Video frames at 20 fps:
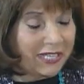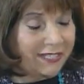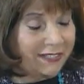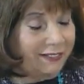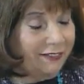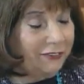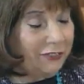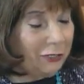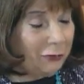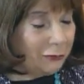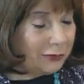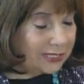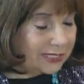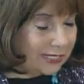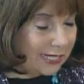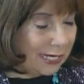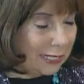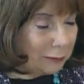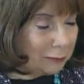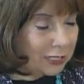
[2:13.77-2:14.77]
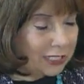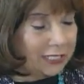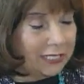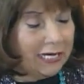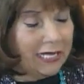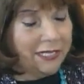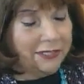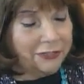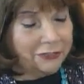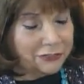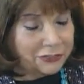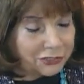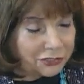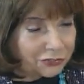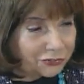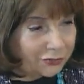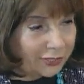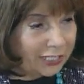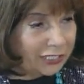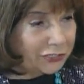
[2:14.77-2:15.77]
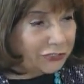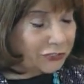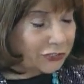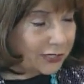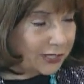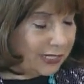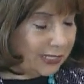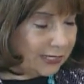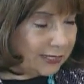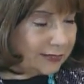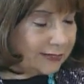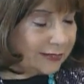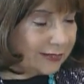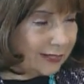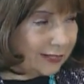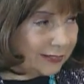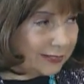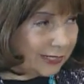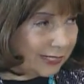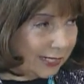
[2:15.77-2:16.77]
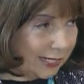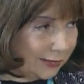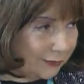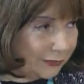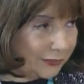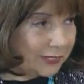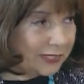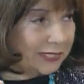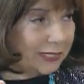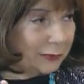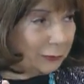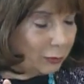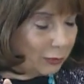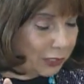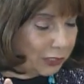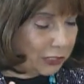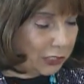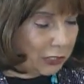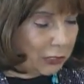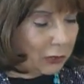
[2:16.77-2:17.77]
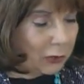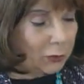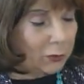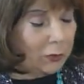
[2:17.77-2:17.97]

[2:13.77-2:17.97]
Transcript: you know, it's Hamlet. There are stranger things under heaven than we know.